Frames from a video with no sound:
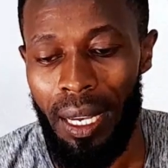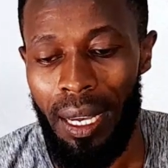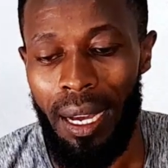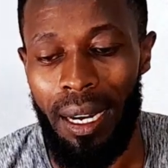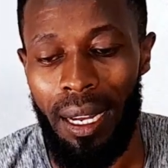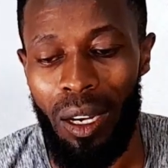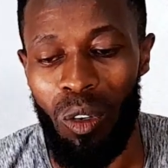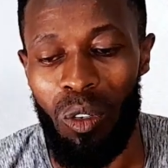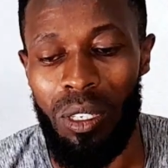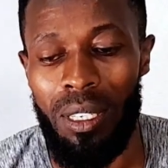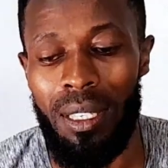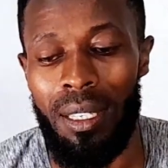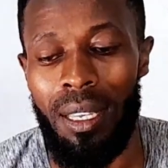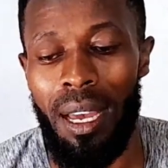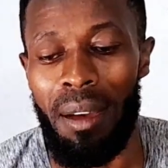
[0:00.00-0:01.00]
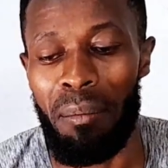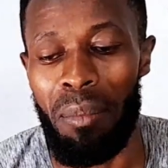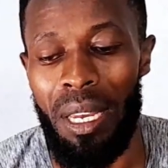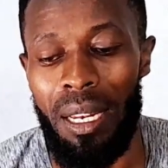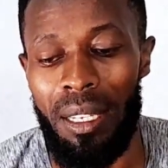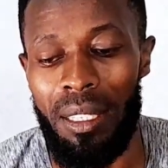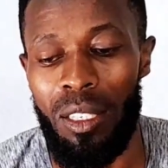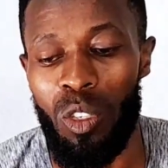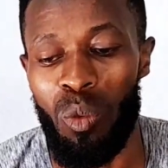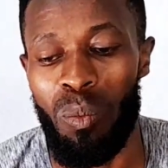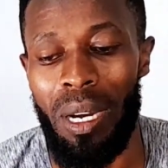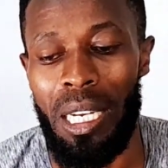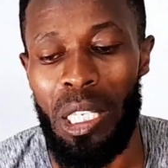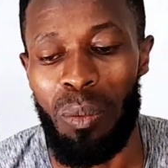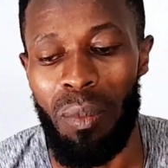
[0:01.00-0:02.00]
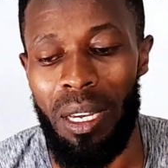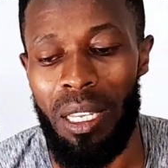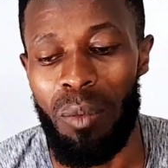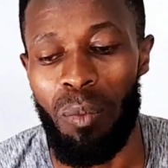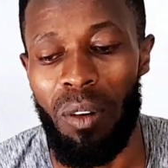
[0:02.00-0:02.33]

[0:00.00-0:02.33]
And a coach's ability to maximize